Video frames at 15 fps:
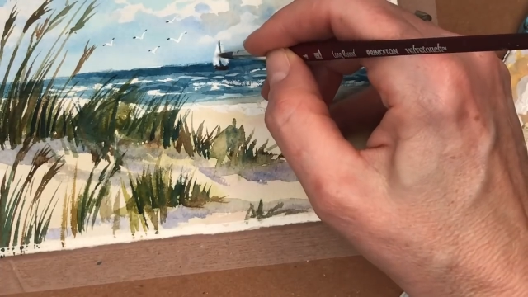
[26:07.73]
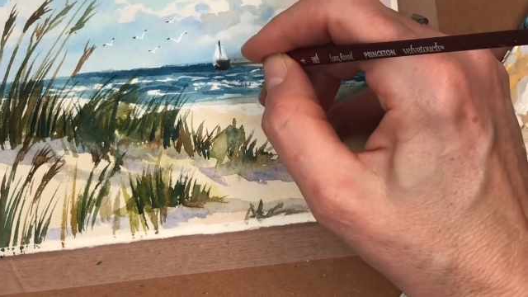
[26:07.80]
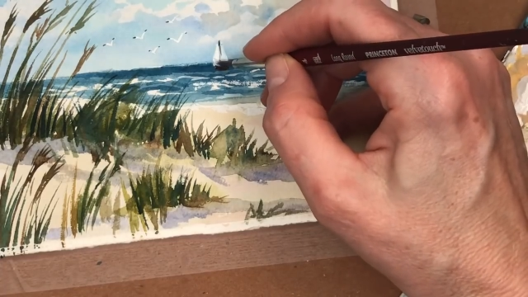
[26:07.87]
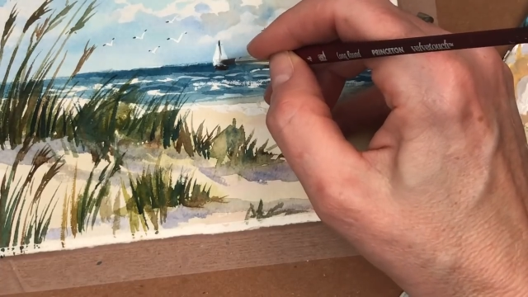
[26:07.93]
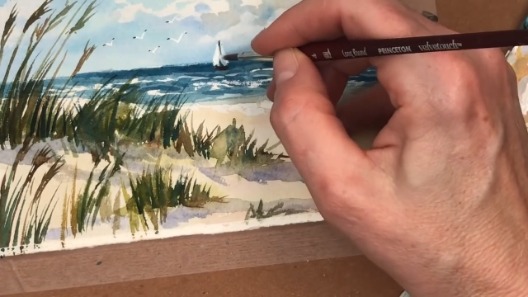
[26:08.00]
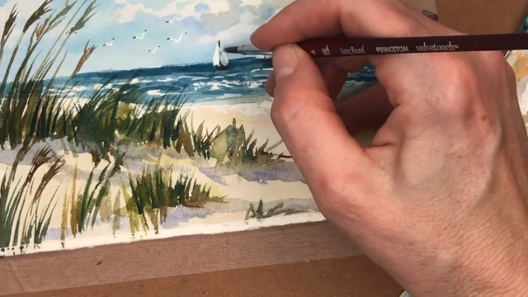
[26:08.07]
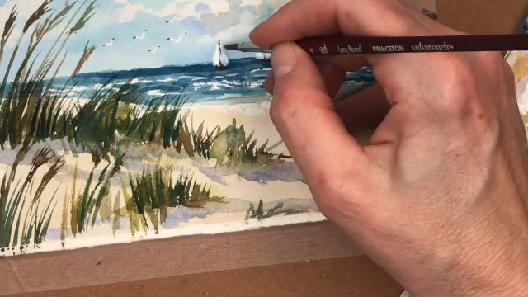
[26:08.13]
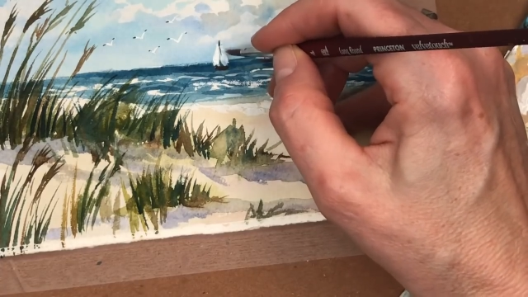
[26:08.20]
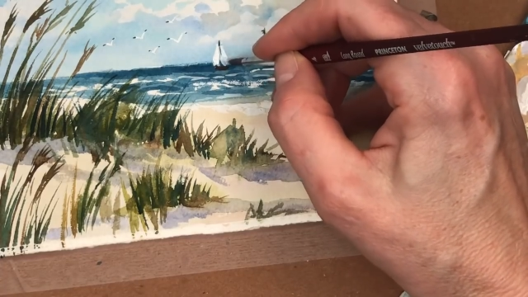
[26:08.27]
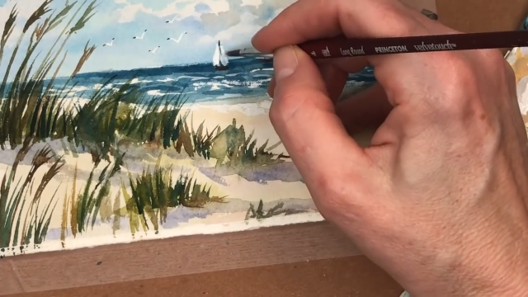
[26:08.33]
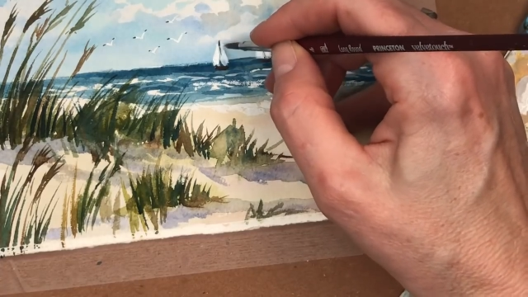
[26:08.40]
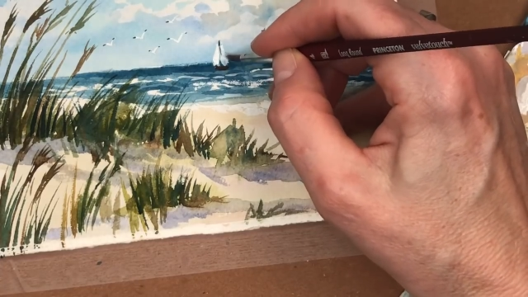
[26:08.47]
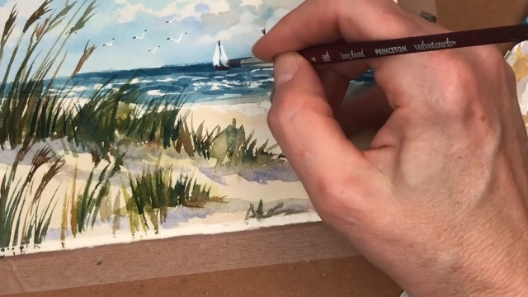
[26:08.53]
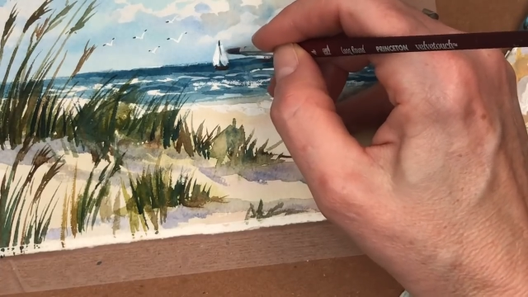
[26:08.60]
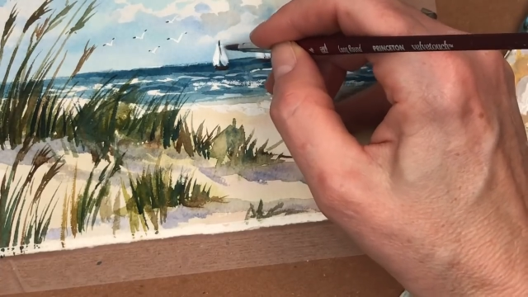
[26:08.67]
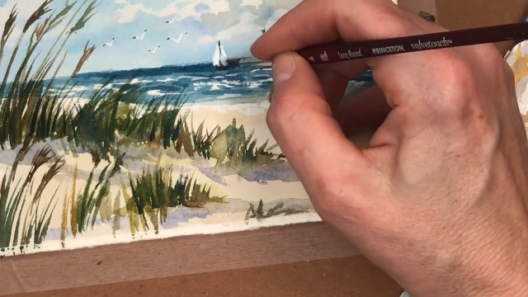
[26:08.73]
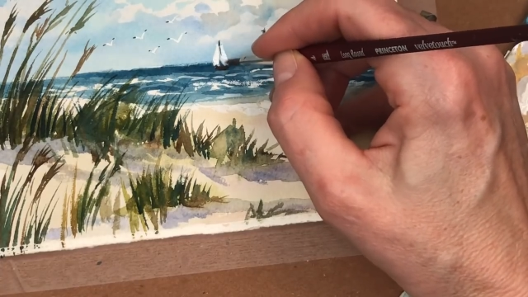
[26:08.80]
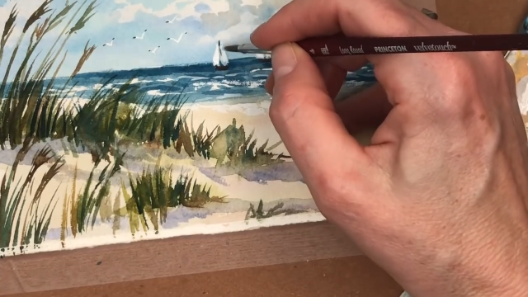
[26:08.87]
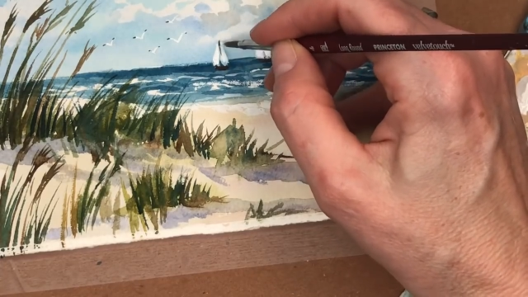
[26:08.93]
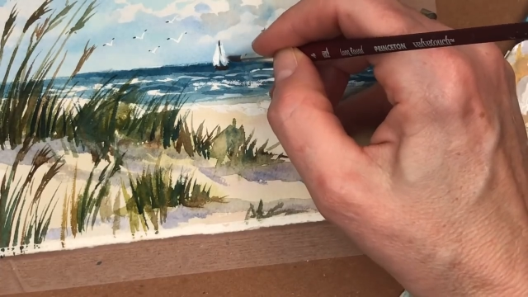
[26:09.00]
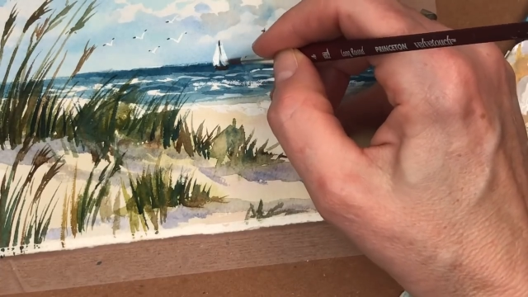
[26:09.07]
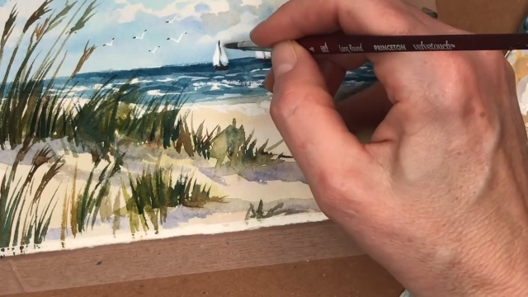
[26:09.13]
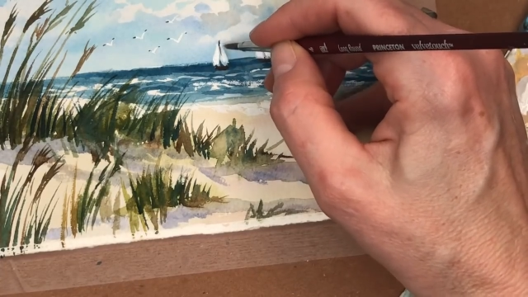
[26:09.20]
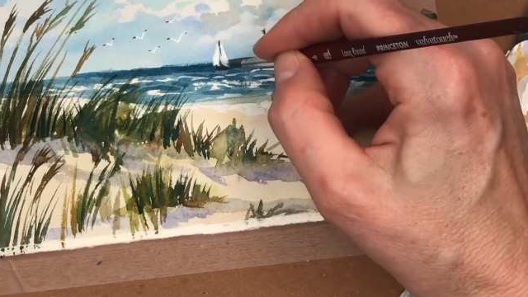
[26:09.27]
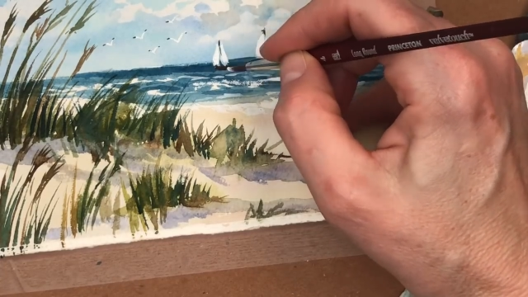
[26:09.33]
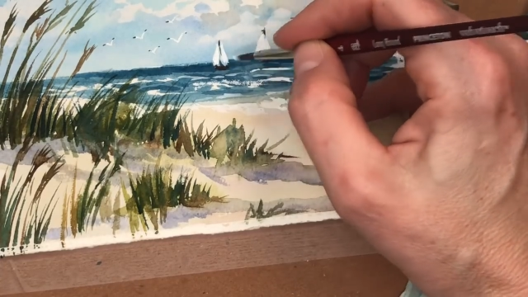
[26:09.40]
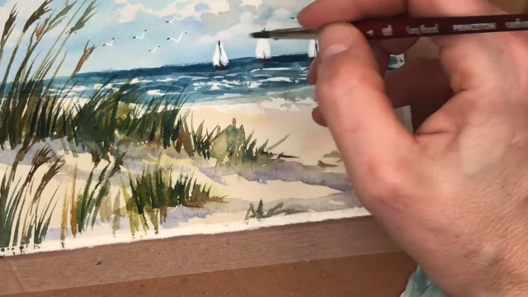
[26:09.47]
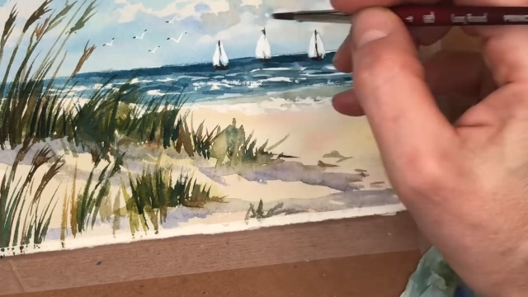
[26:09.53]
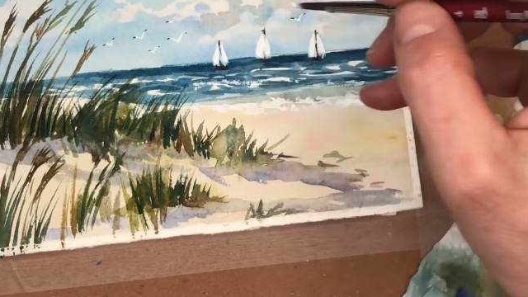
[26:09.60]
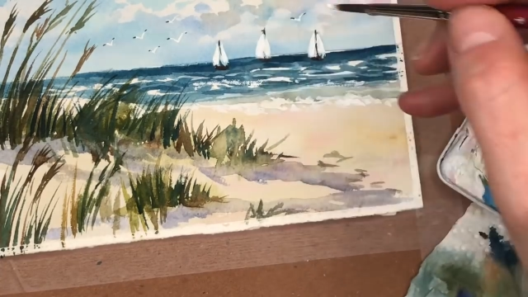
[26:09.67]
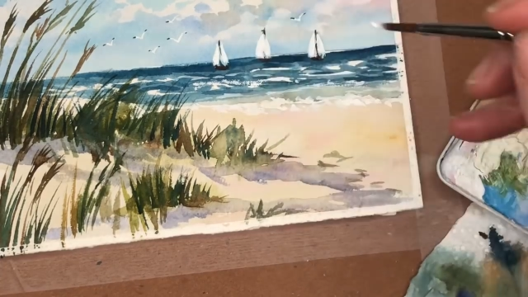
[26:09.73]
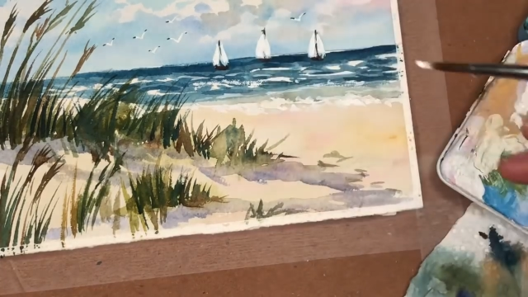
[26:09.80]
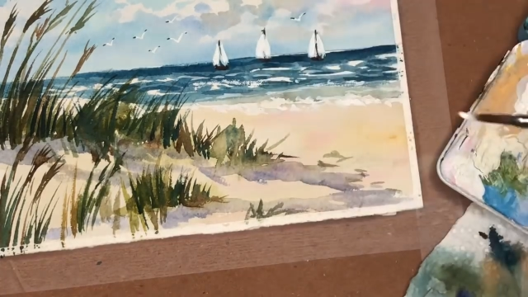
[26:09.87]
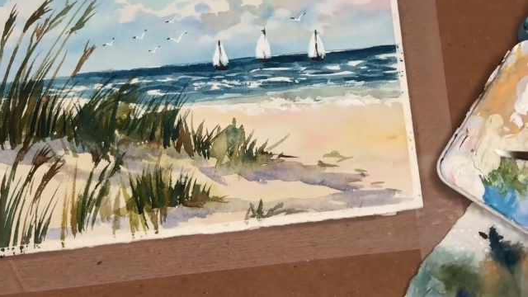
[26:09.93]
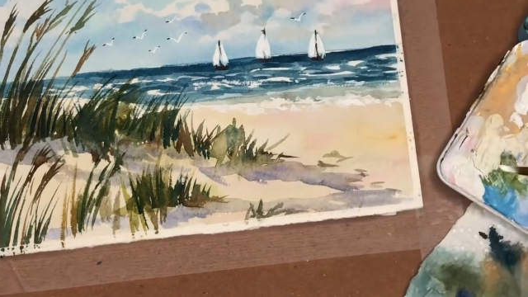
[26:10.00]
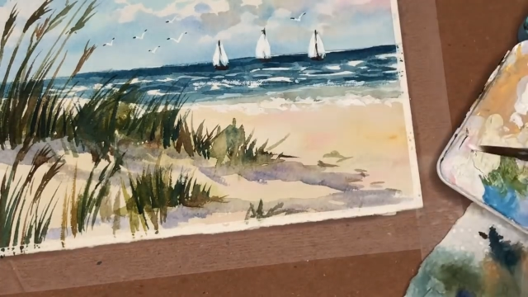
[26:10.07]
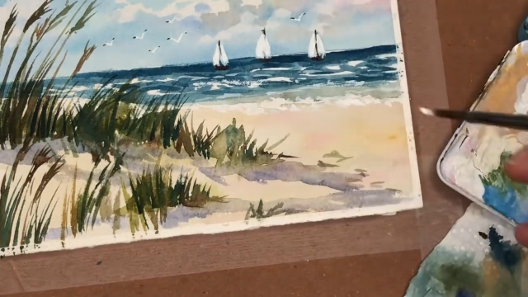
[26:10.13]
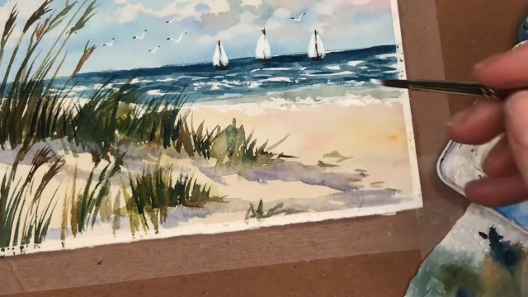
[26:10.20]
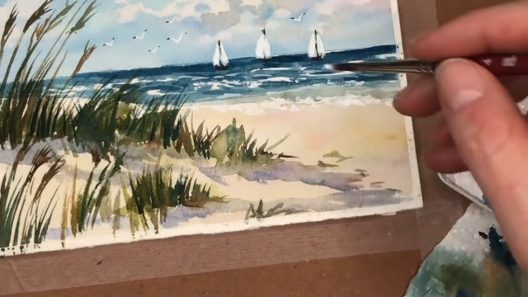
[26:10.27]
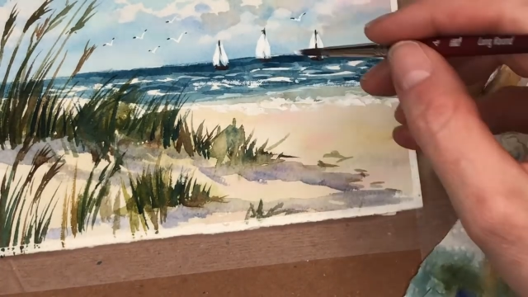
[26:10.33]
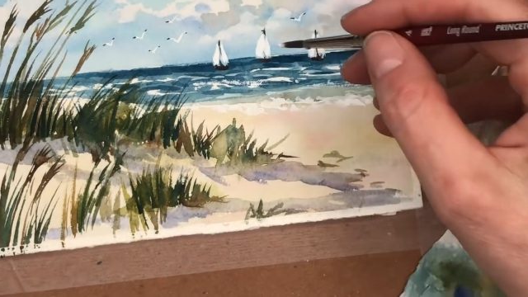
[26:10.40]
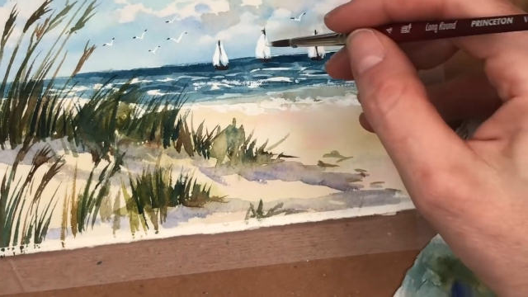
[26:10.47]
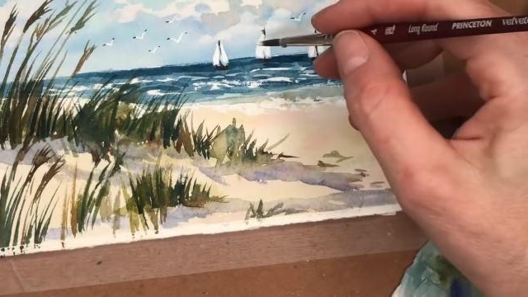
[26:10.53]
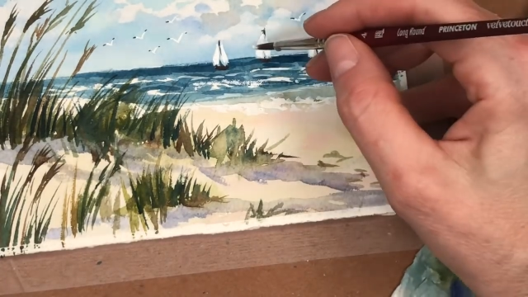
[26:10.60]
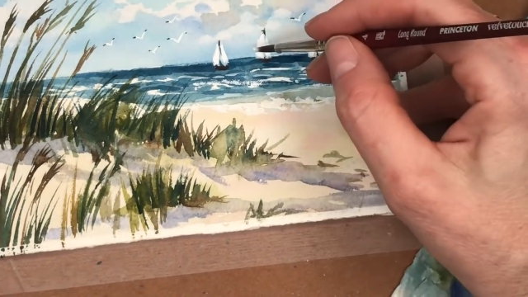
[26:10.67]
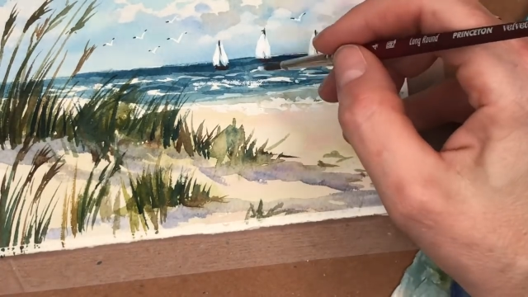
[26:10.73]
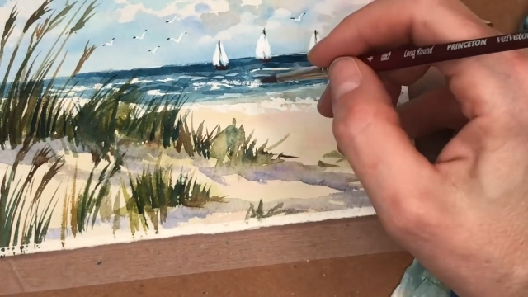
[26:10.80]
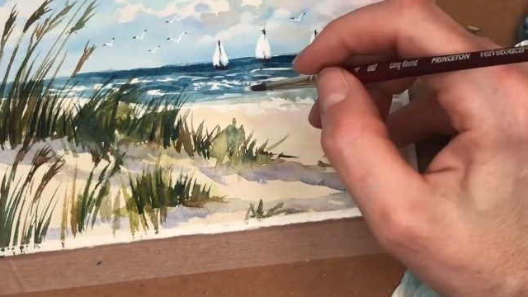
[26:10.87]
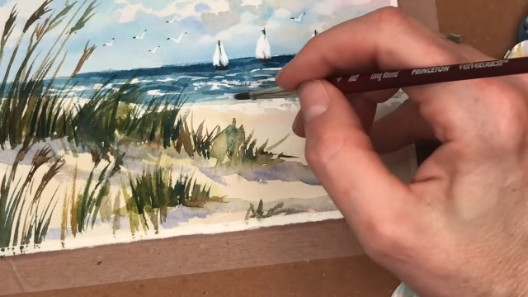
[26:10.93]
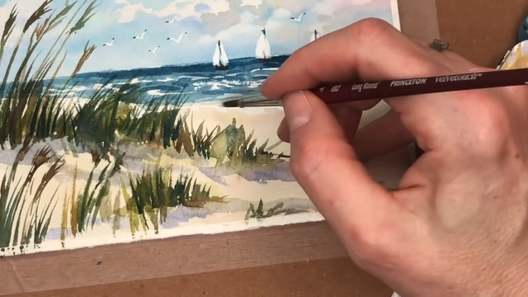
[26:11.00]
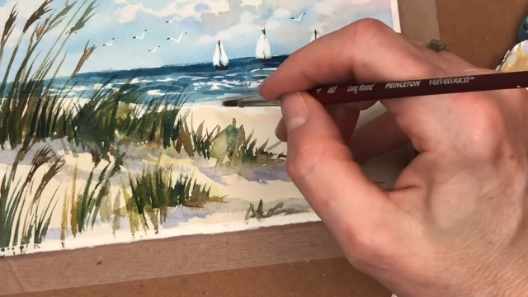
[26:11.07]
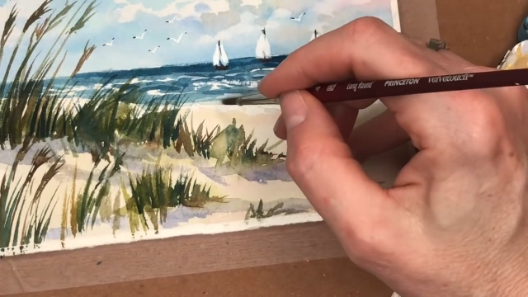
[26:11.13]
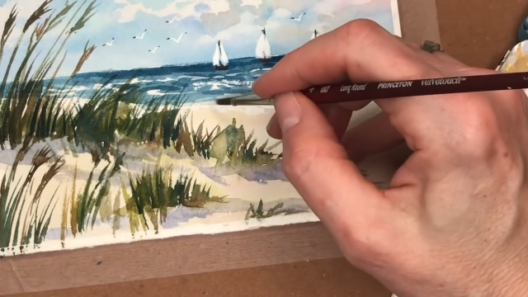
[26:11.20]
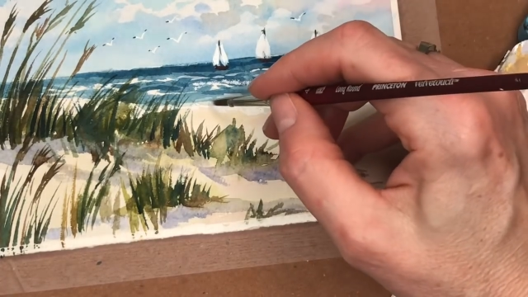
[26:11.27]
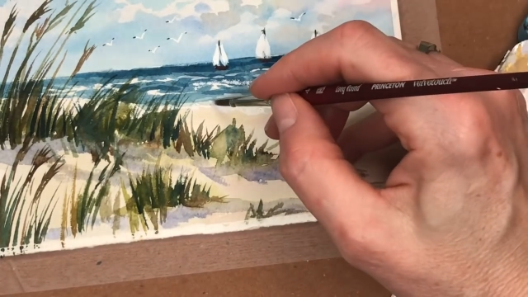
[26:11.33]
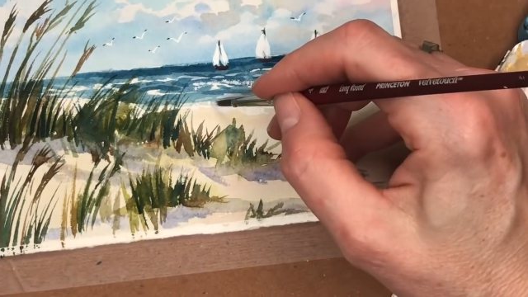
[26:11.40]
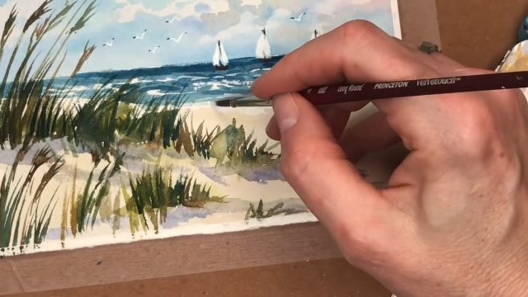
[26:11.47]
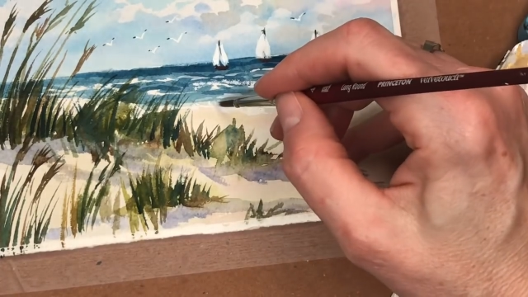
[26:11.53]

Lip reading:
[unreadable: no face in view]